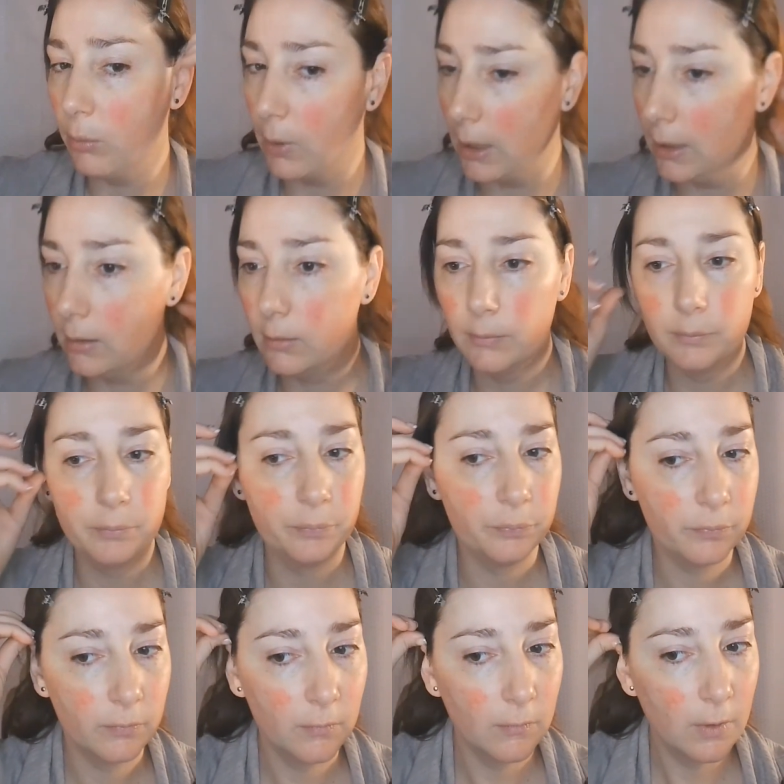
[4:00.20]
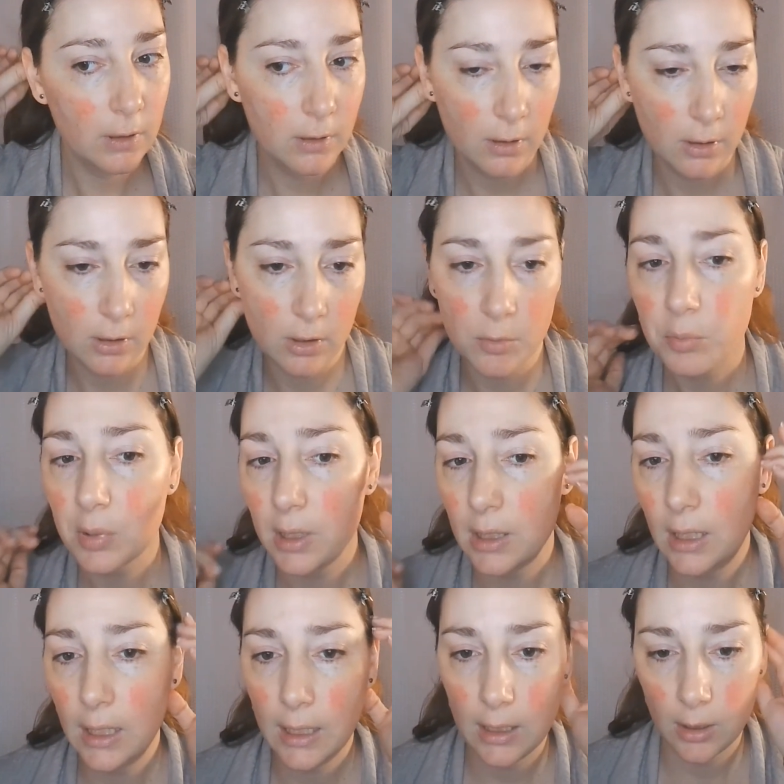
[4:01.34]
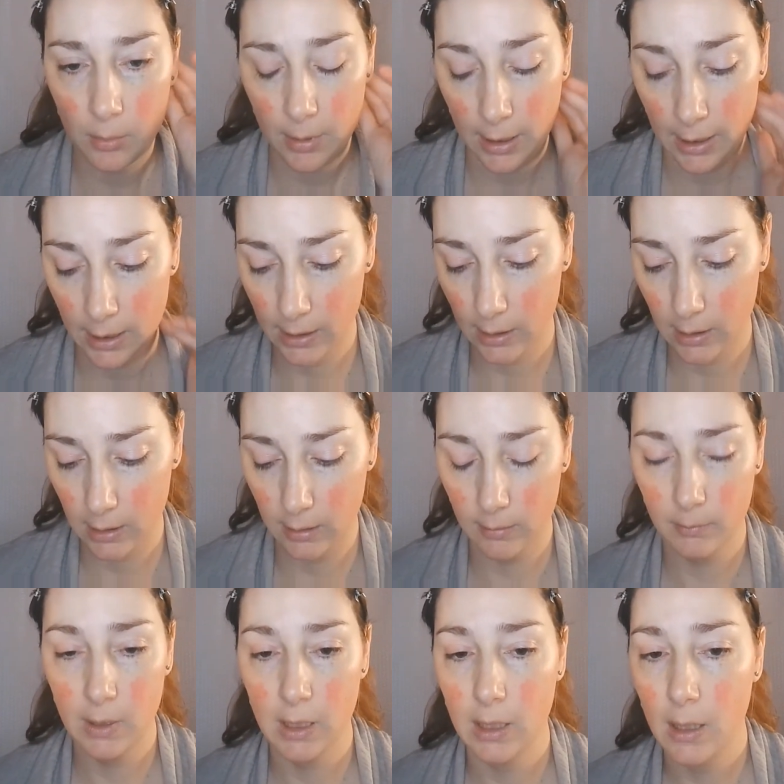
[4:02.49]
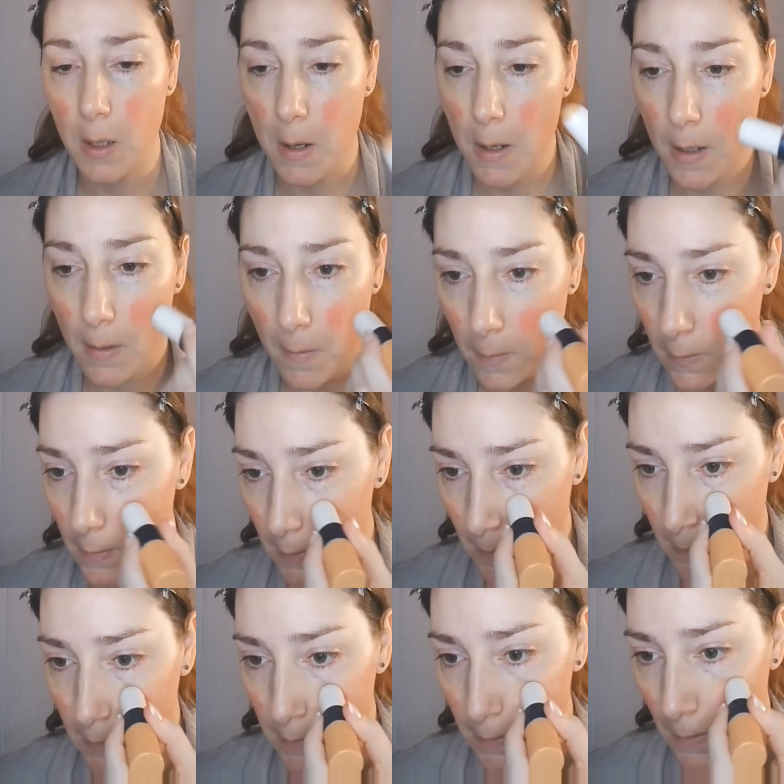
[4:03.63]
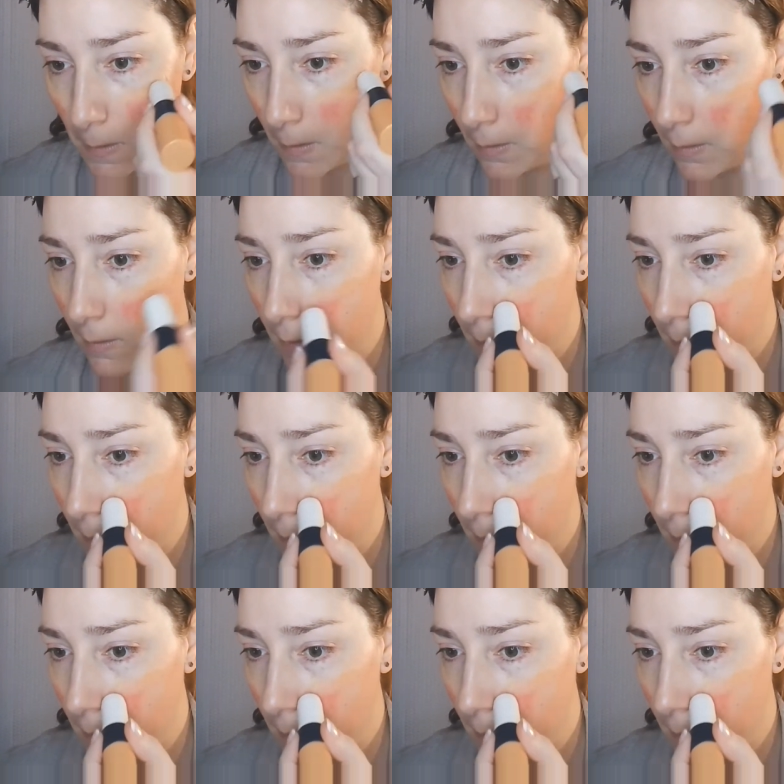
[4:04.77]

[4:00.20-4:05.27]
well. So let's pin the hair back. And we're just going to start.